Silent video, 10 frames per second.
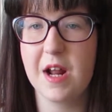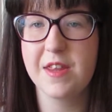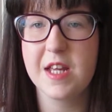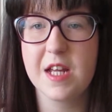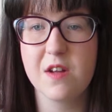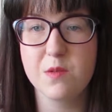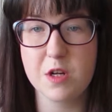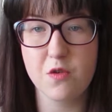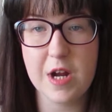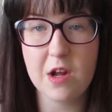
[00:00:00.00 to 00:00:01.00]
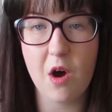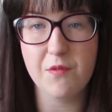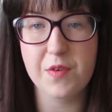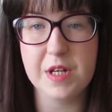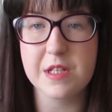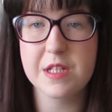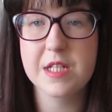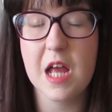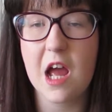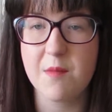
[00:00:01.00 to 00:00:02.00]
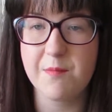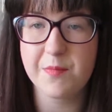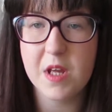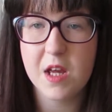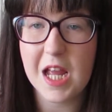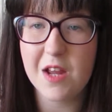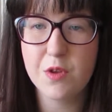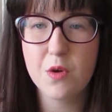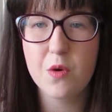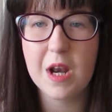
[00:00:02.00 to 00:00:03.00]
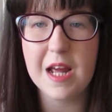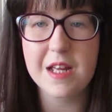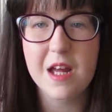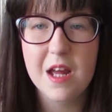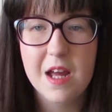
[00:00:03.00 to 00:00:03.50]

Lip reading: I think it gives me great confidence, even though like